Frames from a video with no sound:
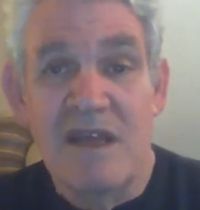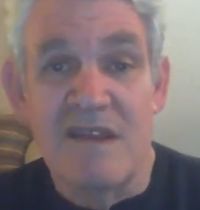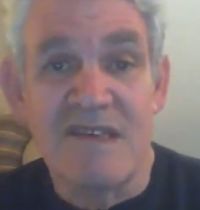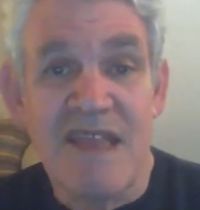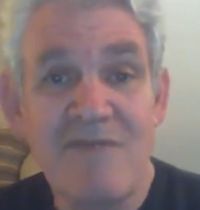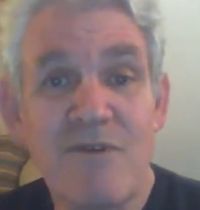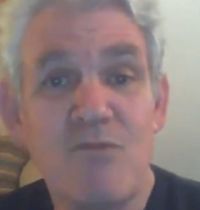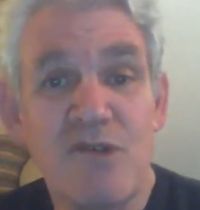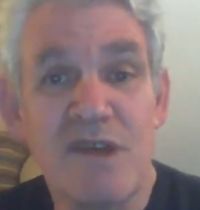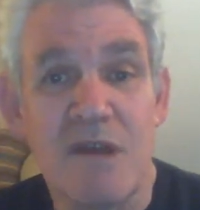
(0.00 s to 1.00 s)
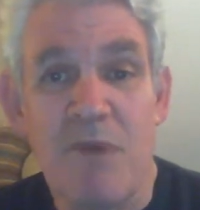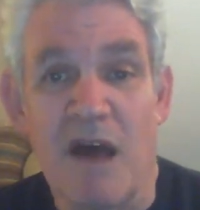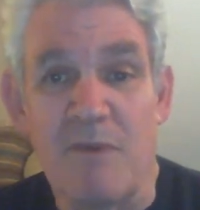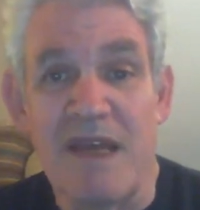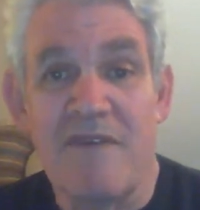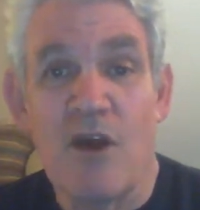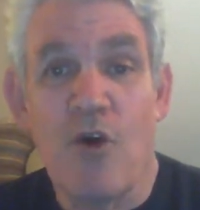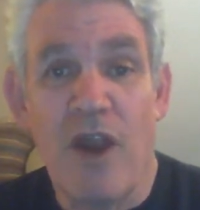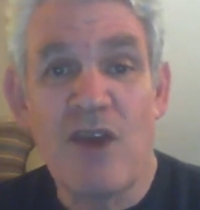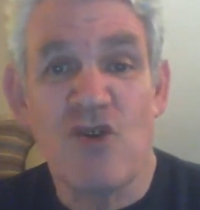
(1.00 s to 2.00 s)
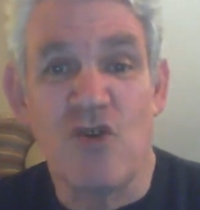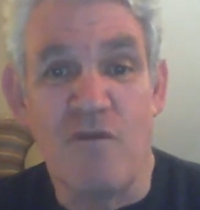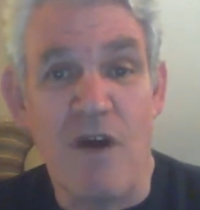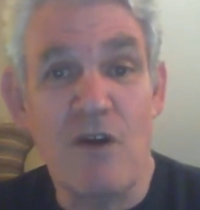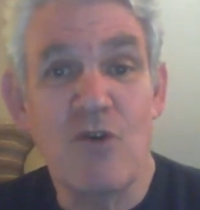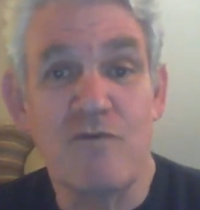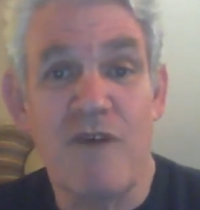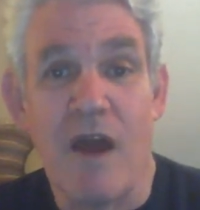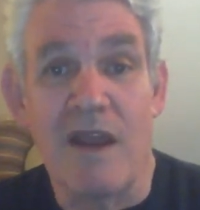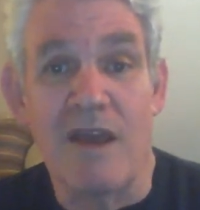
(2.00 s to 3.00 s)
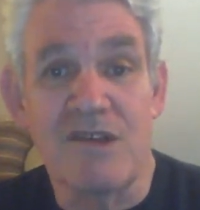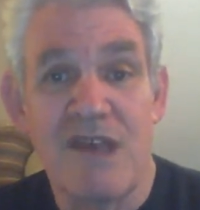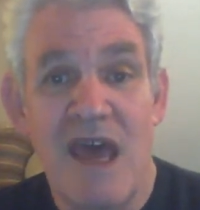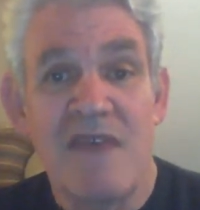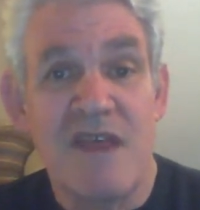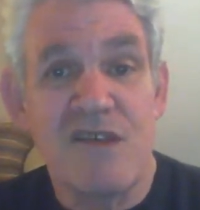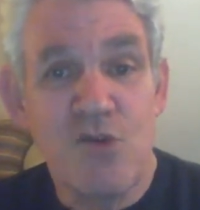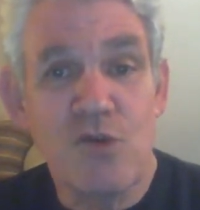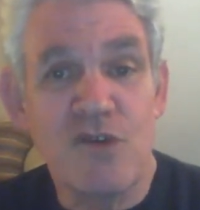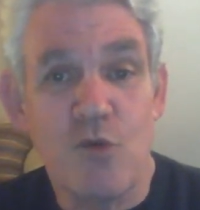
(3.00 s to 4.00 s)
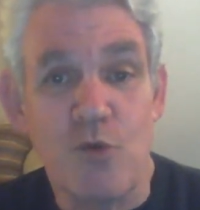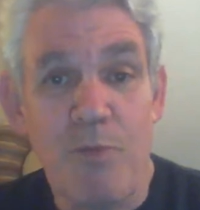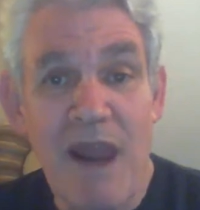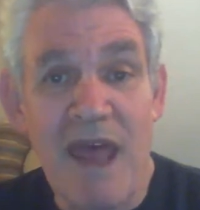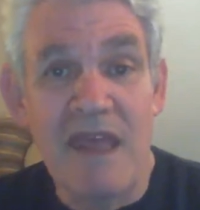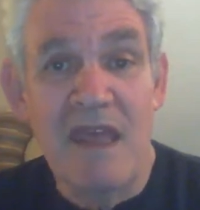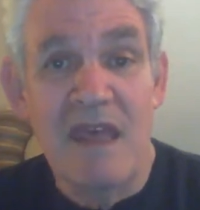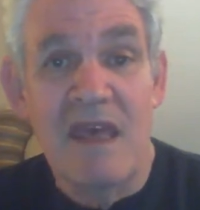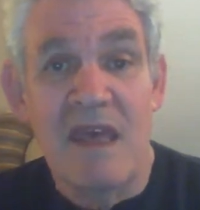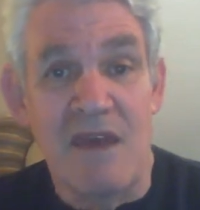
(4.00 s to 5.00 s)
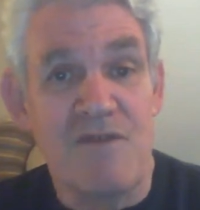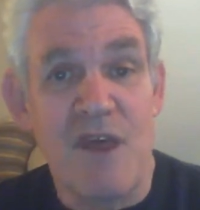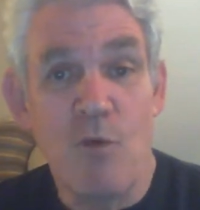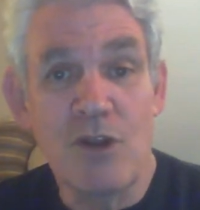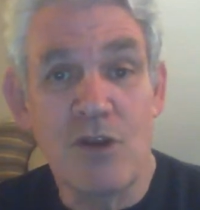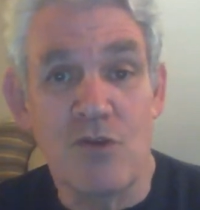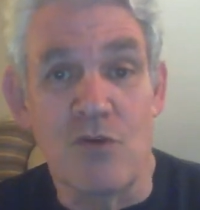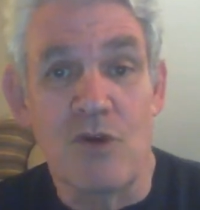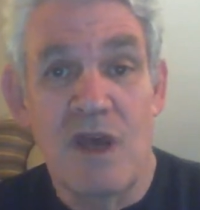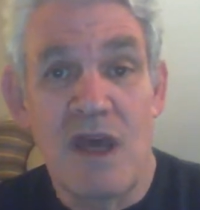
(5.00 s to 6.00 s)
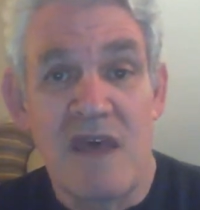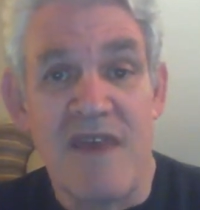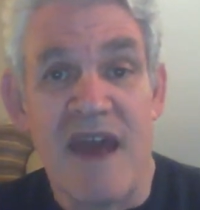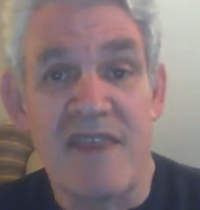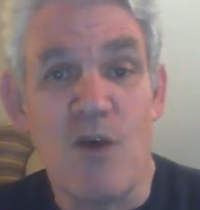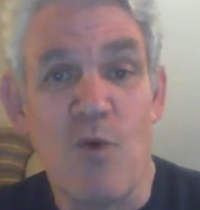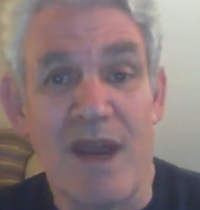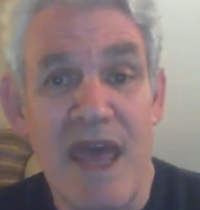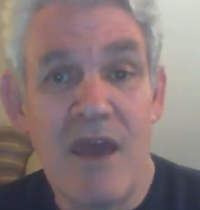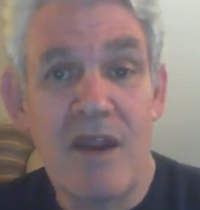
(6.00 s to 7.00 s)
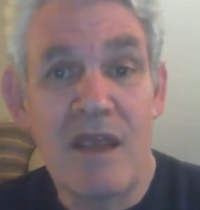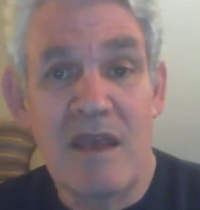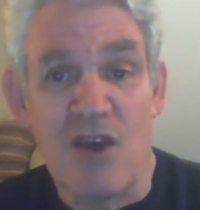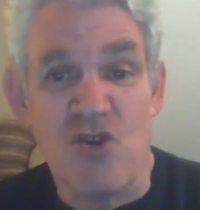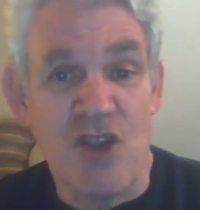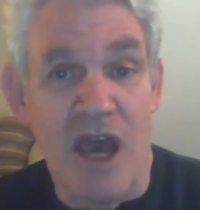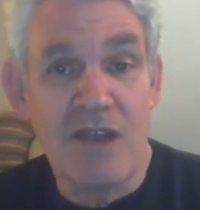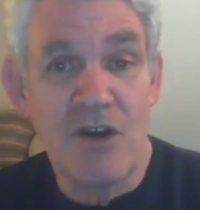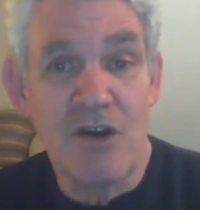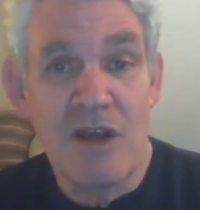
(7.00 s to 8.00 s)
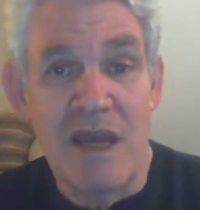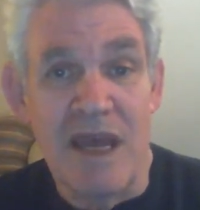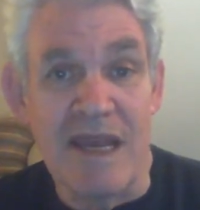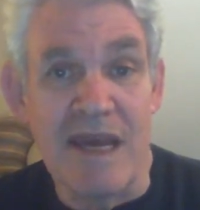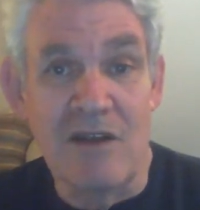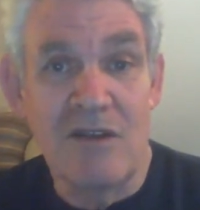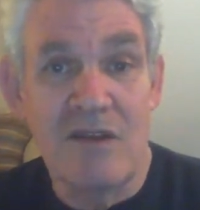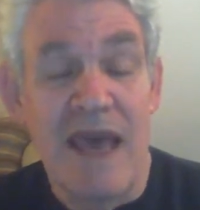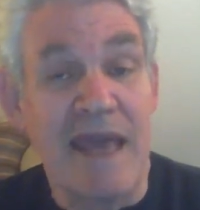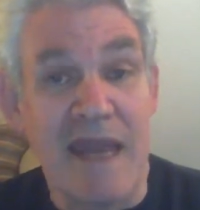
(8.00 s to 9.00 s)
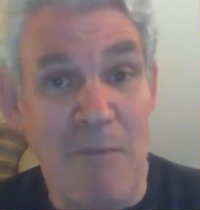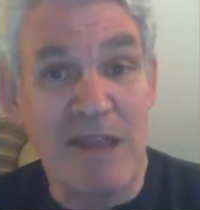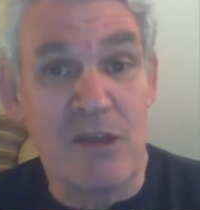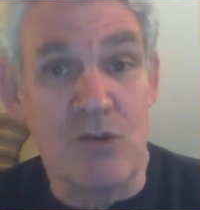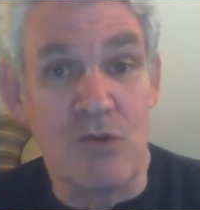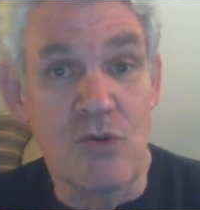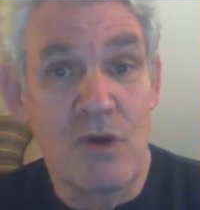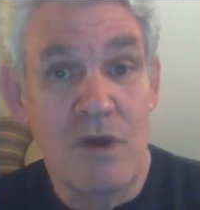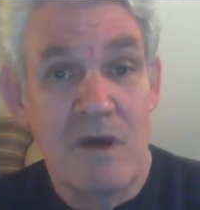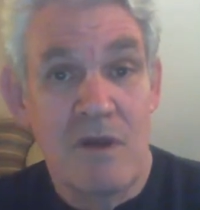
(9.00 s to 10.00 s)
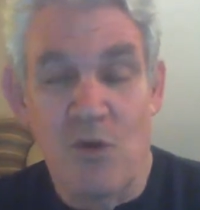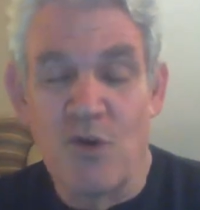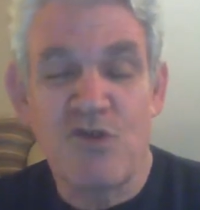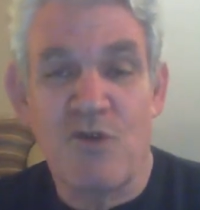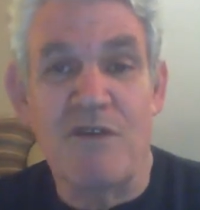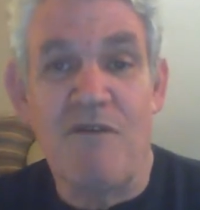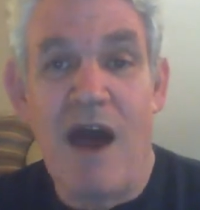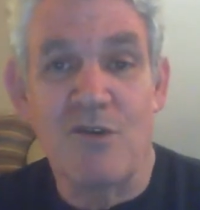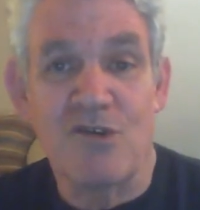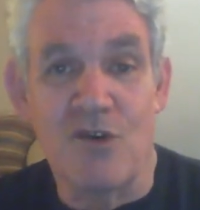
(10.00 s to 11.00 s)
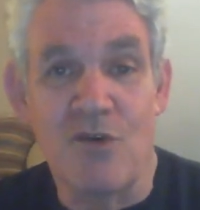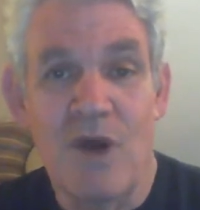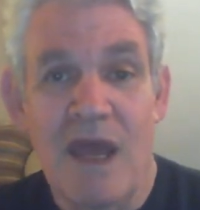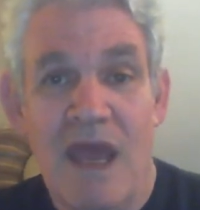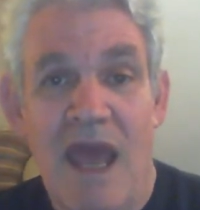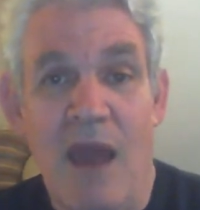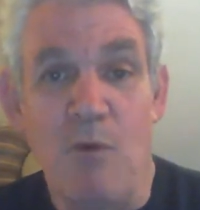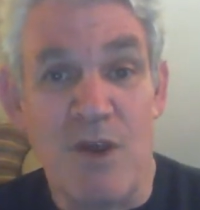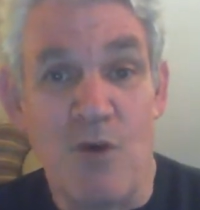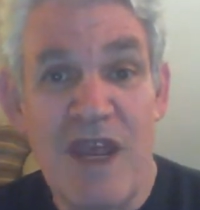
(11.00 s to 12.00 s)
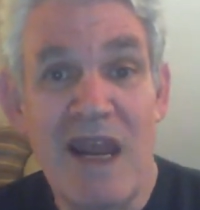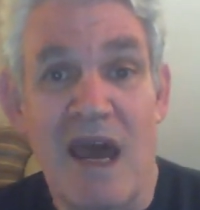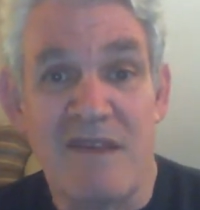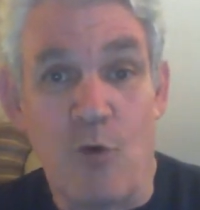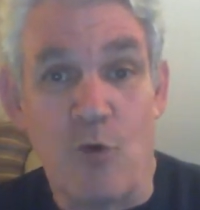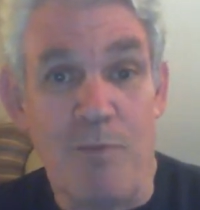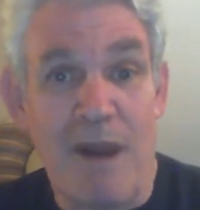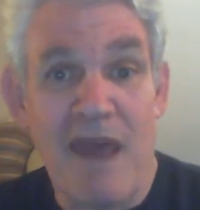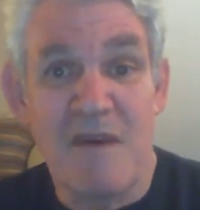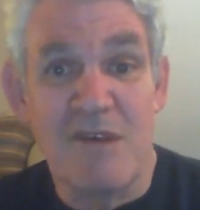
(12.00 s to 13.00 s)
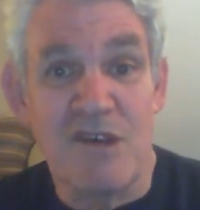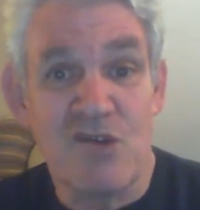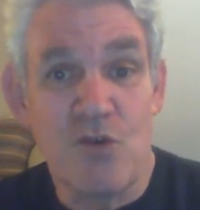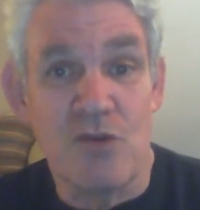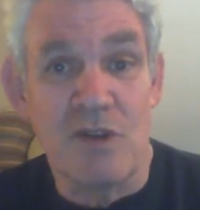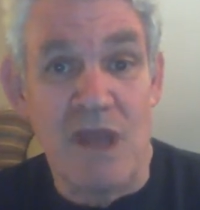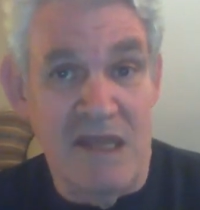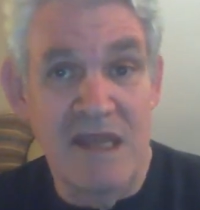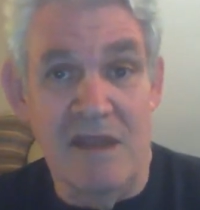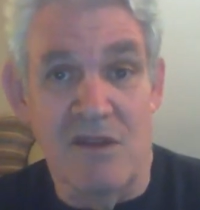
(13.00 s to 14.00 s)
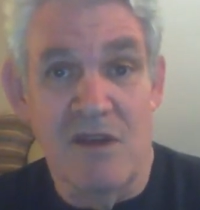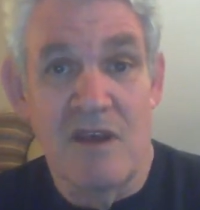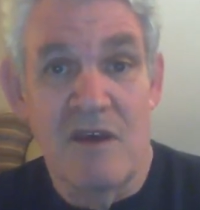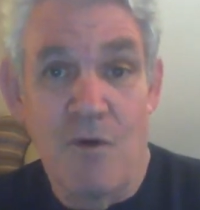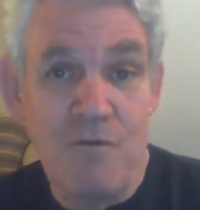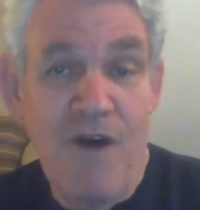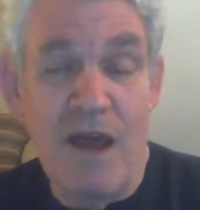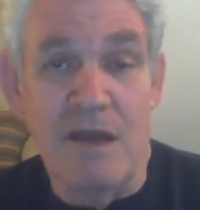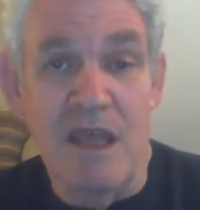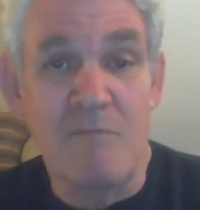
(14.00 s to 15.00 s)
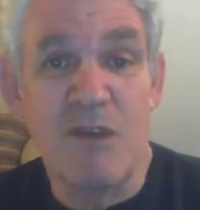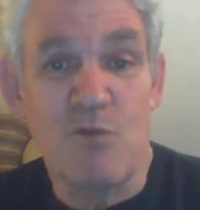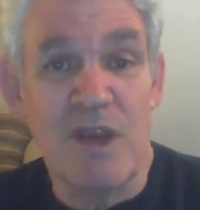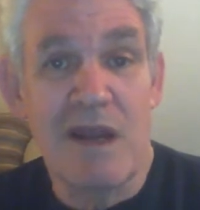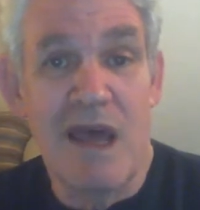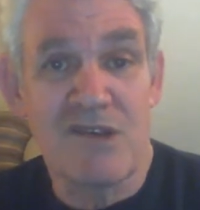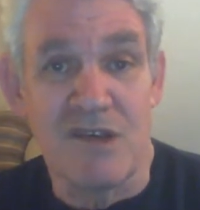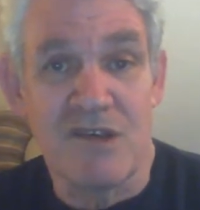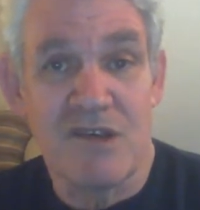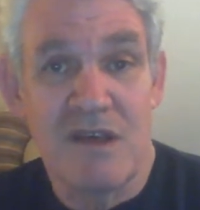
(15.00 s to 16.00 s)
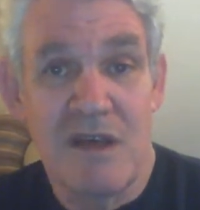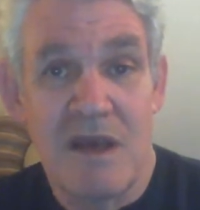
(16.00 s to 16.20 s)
The Stanford Music Department had a collection of very good violins that students could play if they wanted to. They had the Guarneri, Steiner, a Gant, and a Amati too, no Stradivarius though, and when I realized I could play them as a student, I did, for fun, in between classes.